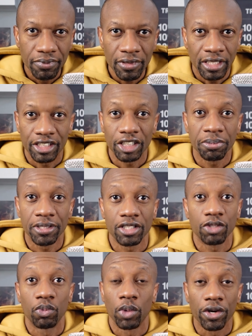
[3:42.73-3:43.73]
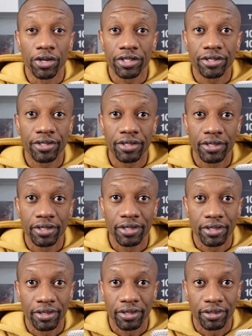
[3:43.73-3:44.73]
Just because it works
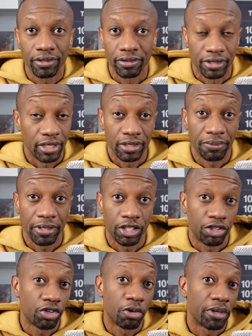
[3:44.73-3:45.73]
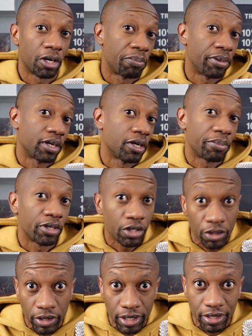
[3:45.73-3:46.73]
doesn't mean you're going to be able to pick it up and
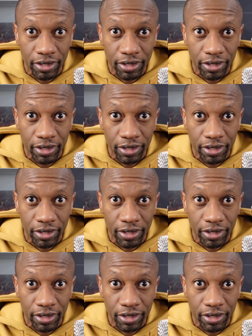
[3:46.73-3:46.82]
do it.